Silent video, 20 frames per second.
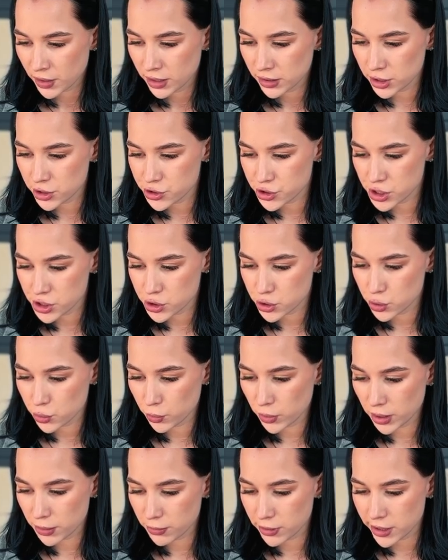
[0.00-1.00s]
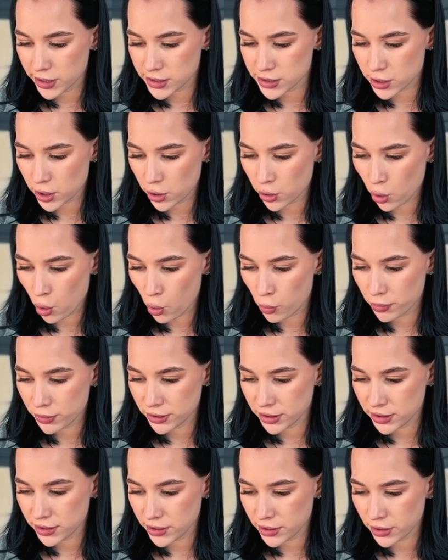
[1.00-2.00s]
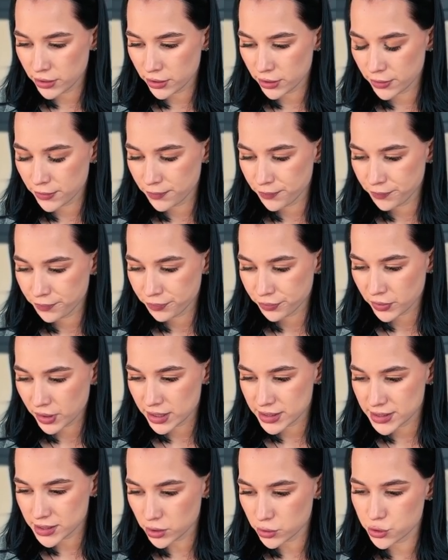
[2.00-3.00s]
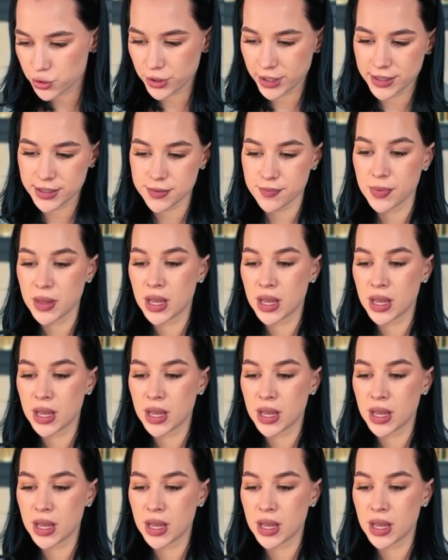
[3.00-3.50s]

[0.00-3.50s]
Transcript: Let's change to 1 minute and open here a sell trade.